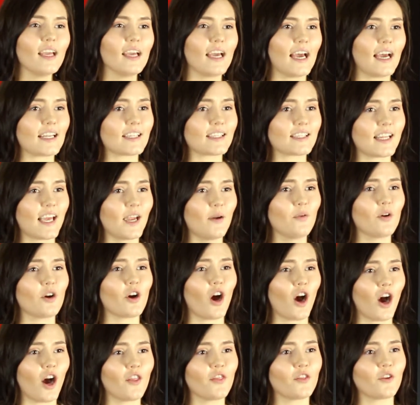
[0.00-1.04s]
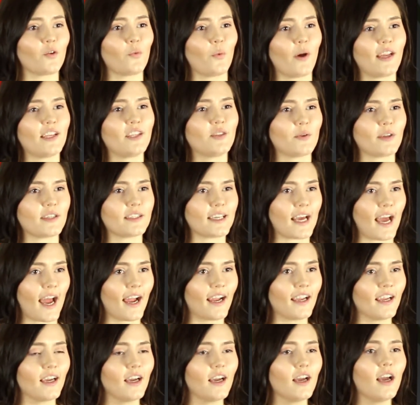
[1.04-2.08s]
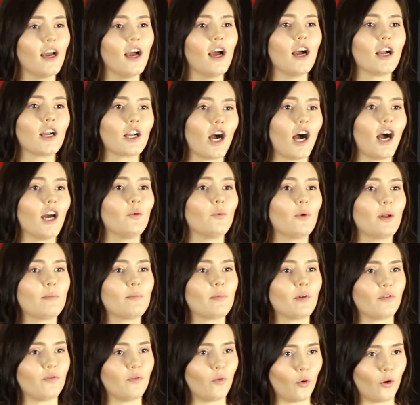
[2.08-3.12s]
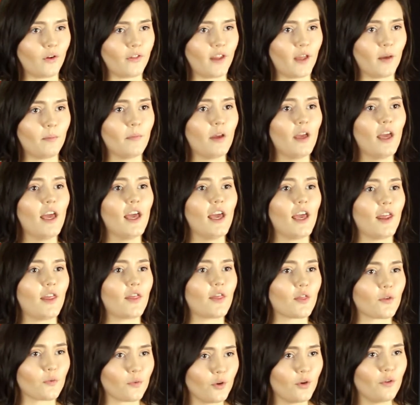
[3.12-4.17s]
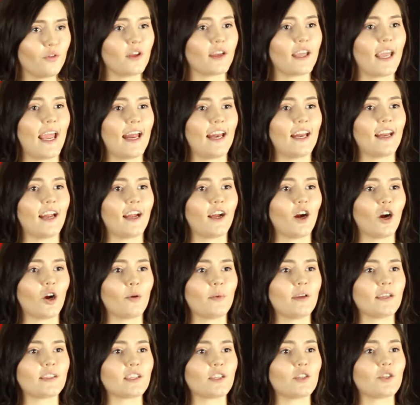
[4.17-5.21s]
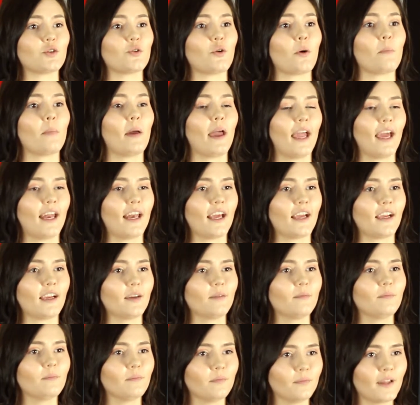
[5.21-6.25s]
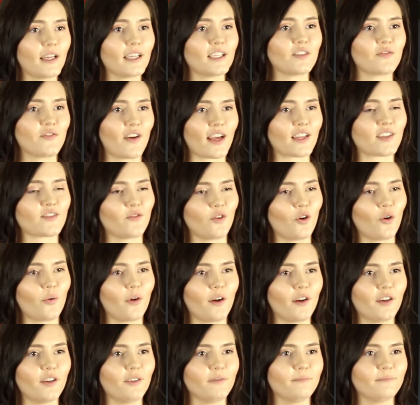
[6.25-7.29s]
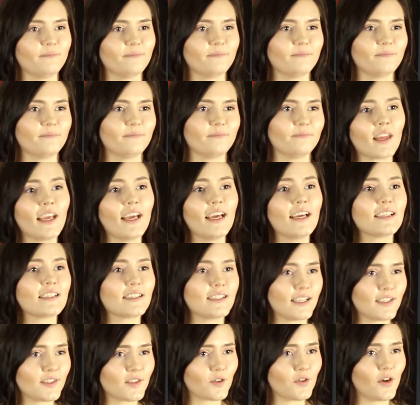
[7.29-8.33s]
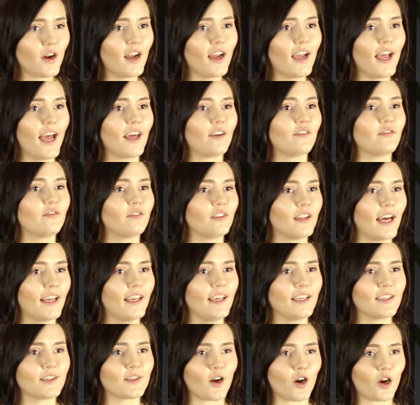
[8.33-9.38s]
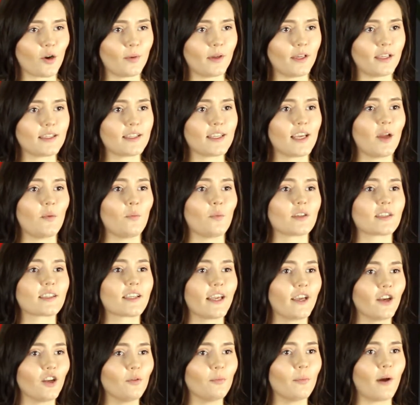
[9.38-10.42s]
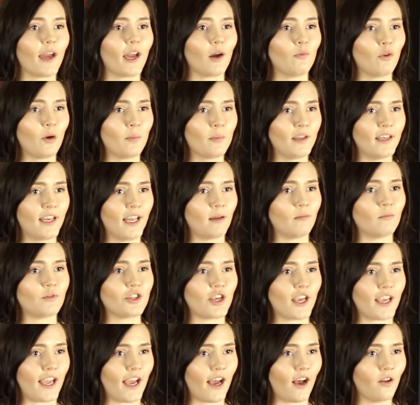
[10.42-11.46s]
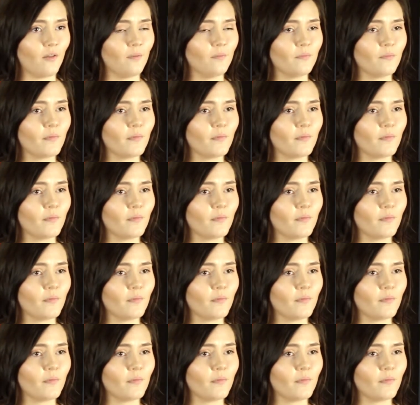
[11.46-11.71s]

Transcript: As they were on their way to attack, God went before them and threw the Canaanite armies into a panic. Let's fast forward. Sisera had fled his armies and was killed by a woman named Jael.